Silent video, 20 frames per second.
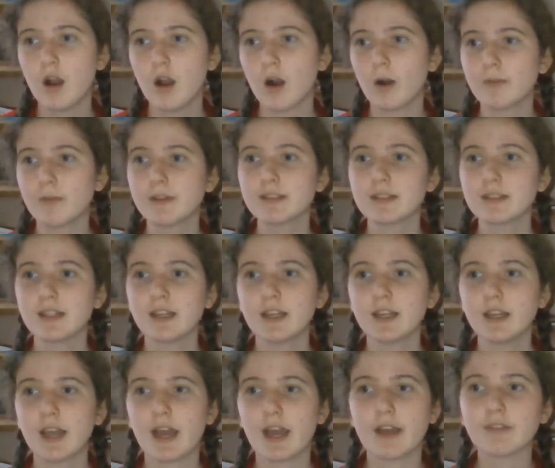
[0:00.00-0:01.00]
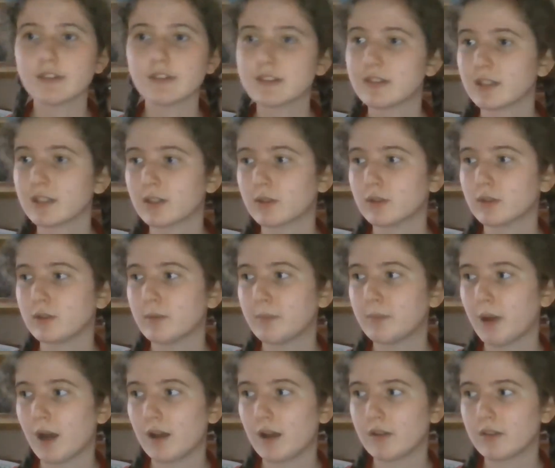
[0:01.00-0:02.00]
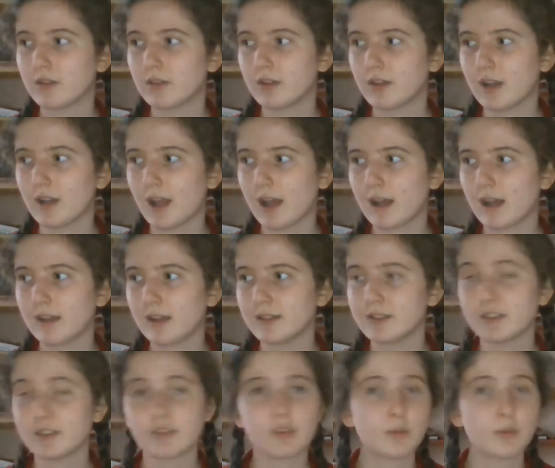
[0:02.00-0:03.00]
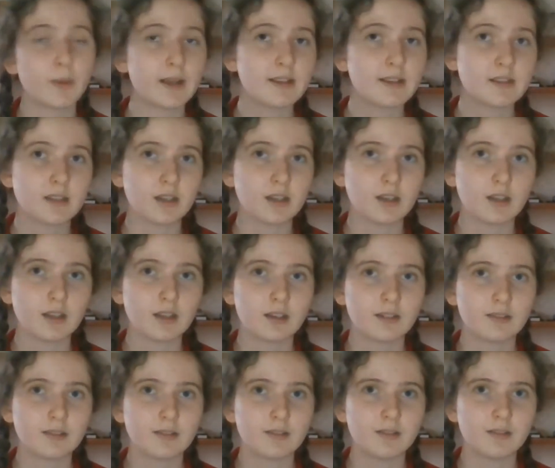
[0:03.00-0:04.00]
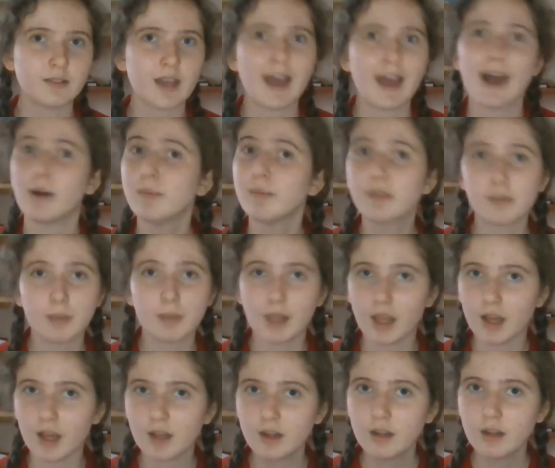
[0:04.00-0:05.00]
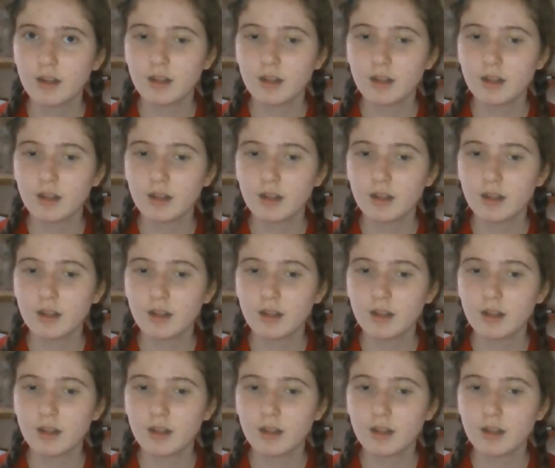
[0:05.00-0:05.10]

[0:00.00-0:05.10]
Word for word: Obviously every single person has different ways that helps them learn.